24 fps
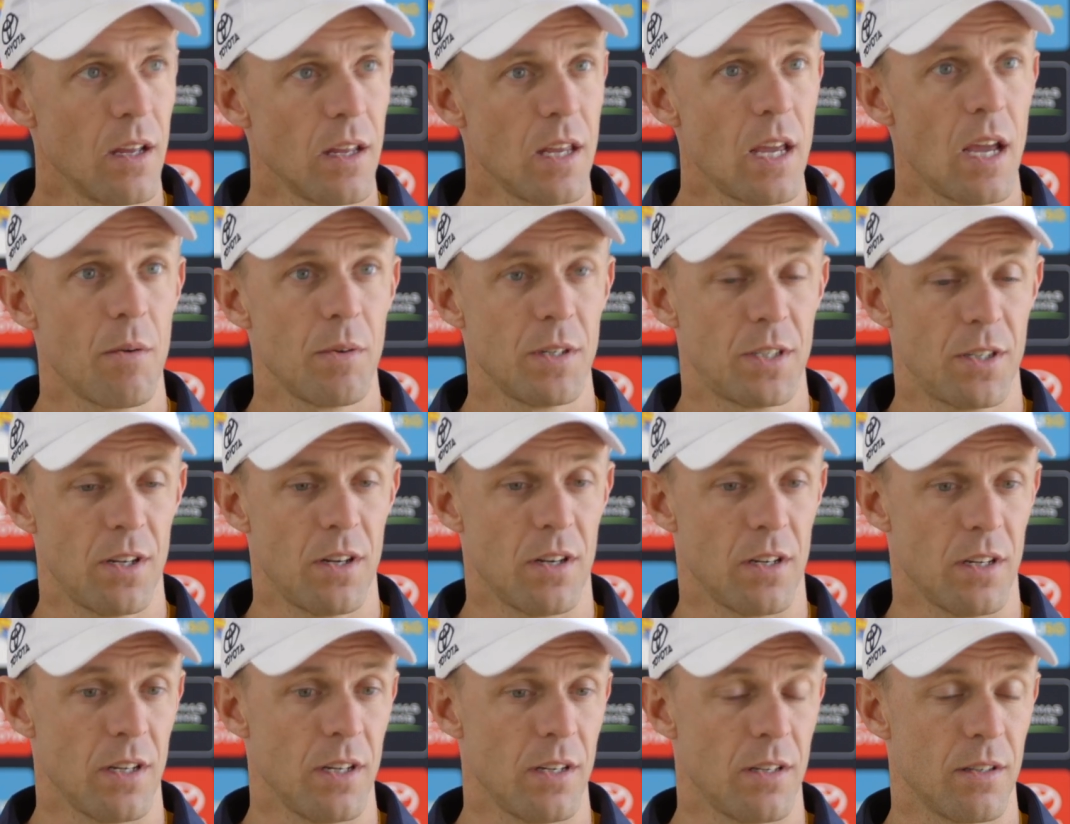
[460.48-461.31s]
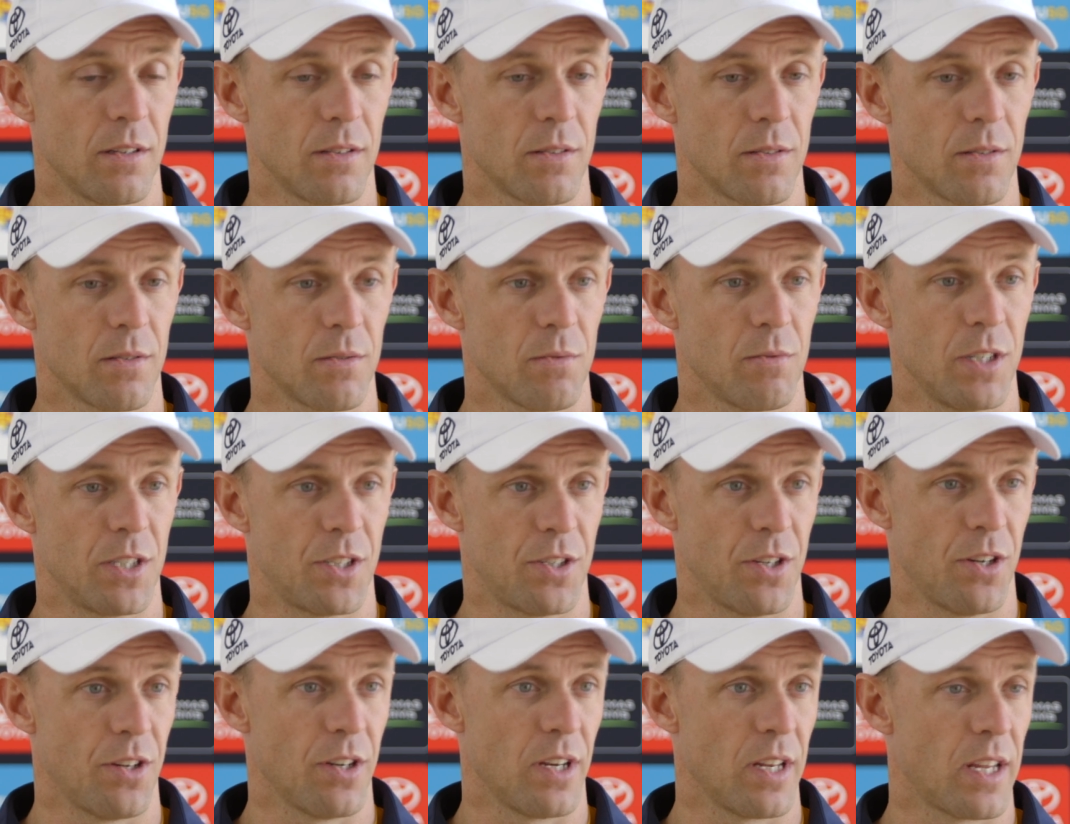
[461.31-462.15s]
Yeah, we certainly we
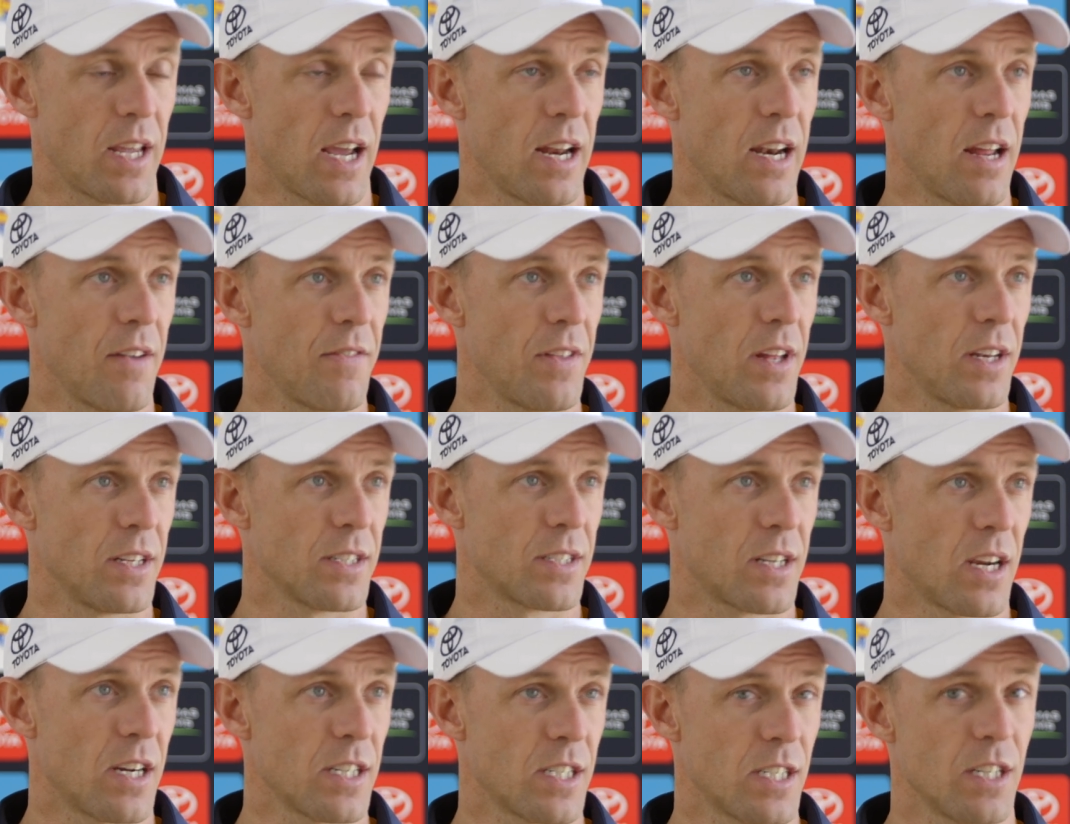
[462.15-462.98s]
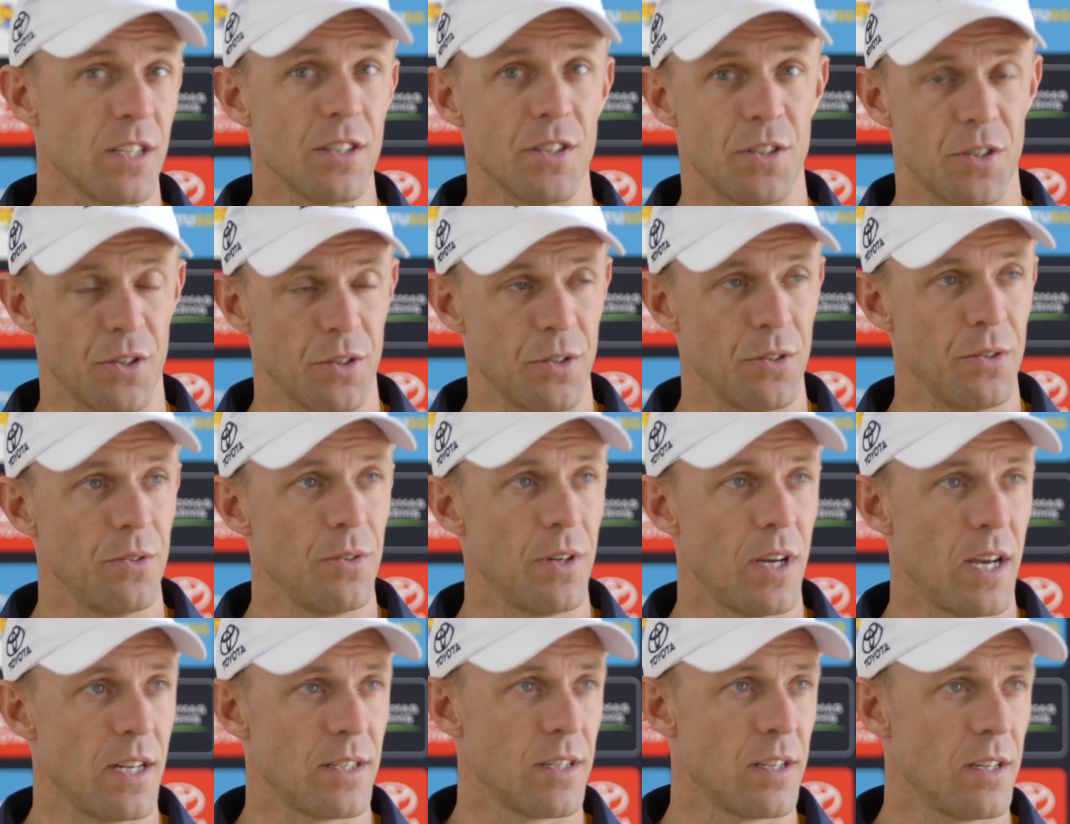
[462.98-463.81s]
certainly can have that discussion and
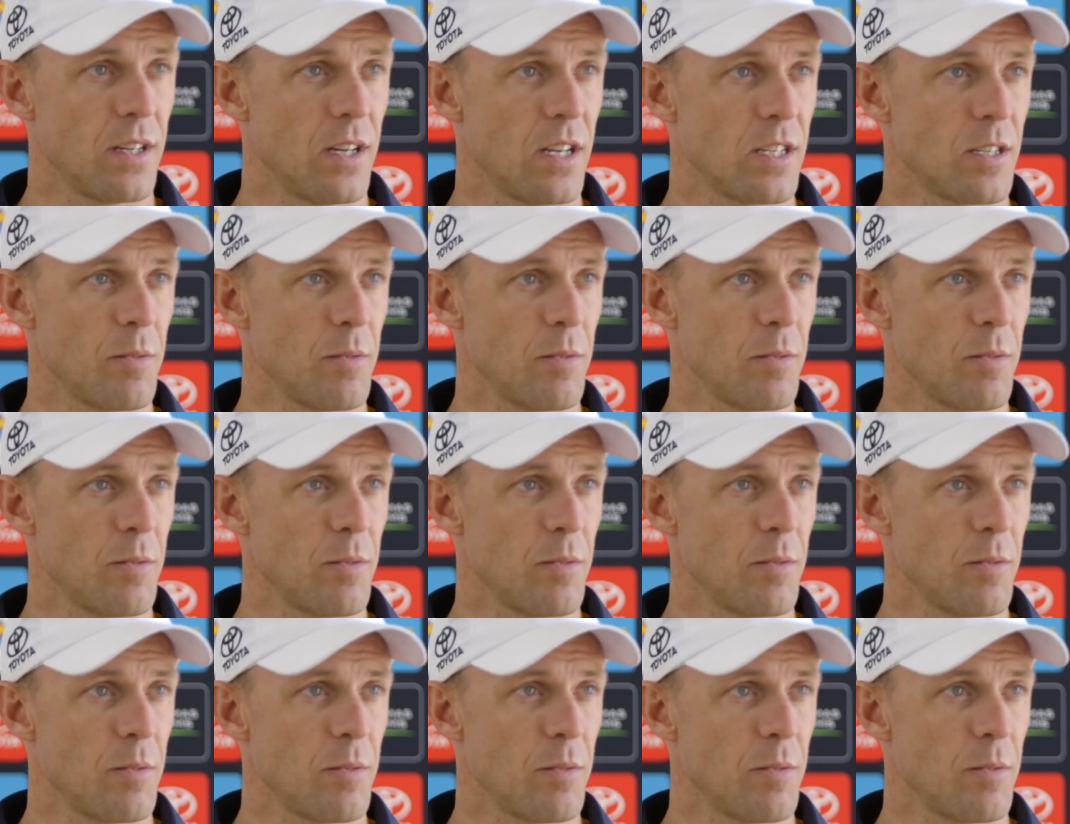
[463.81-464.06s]
do as a,